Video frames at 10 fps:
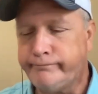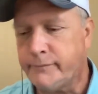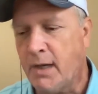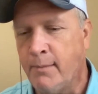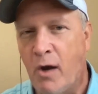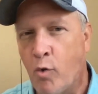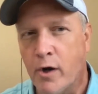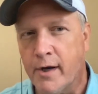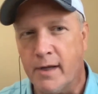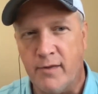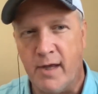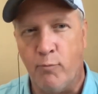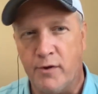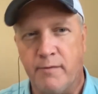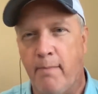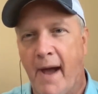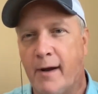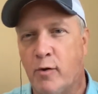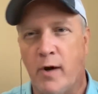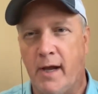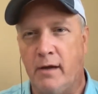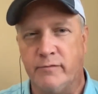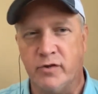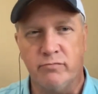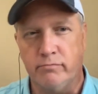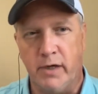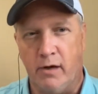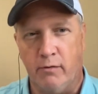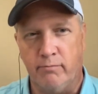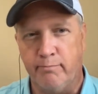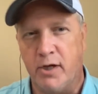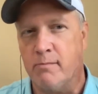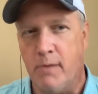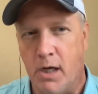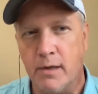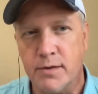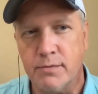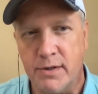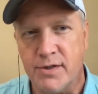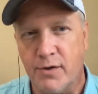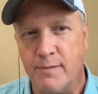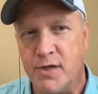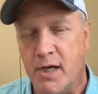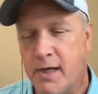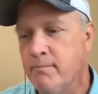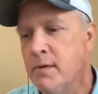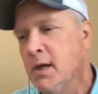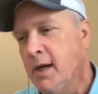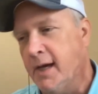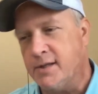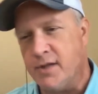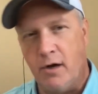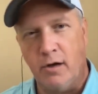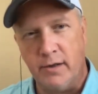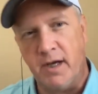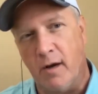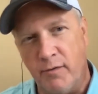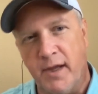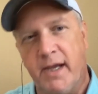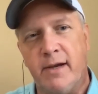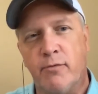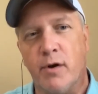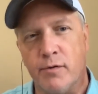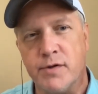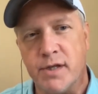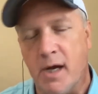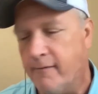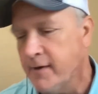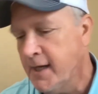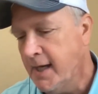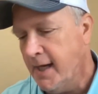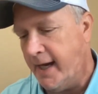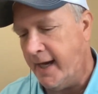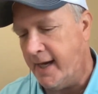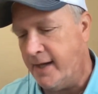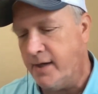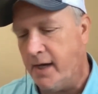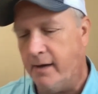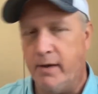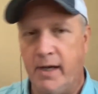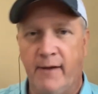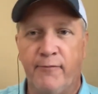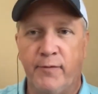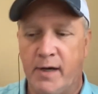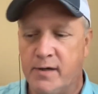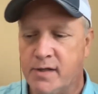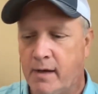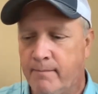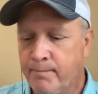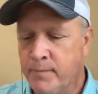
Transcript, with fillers: I'm not worrying them with background, you know, beer mugs. You see what I'm saying? Yeah. It's all, you know, the hero stuff. And, uh, and if there's a,